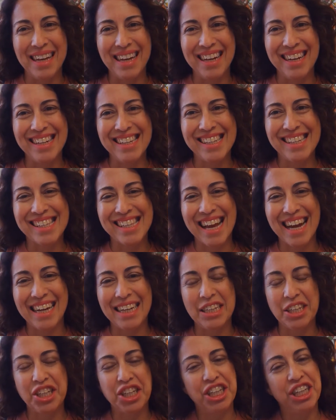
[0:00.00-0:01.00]
is
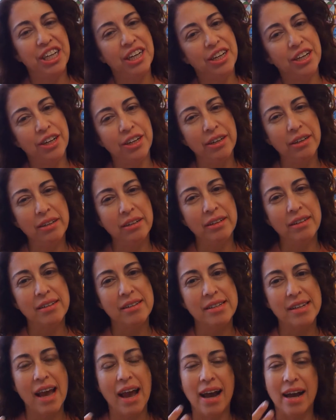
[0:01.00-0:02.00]
that she
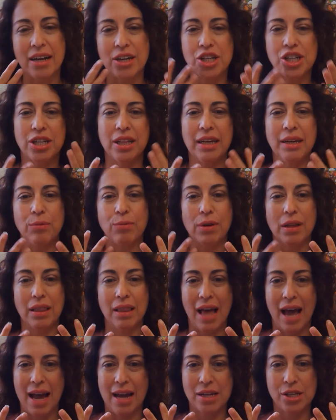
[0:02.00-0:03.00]
couldn't actually
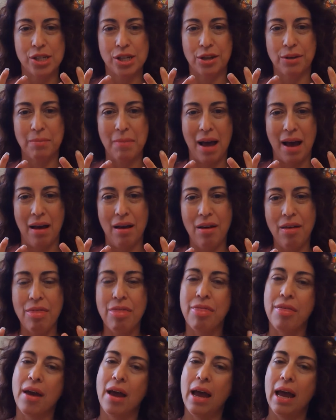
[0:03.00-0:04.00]
relax her
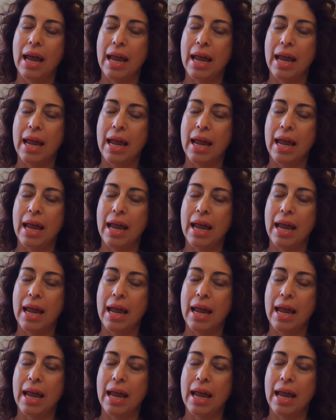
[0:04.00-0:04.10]
mouth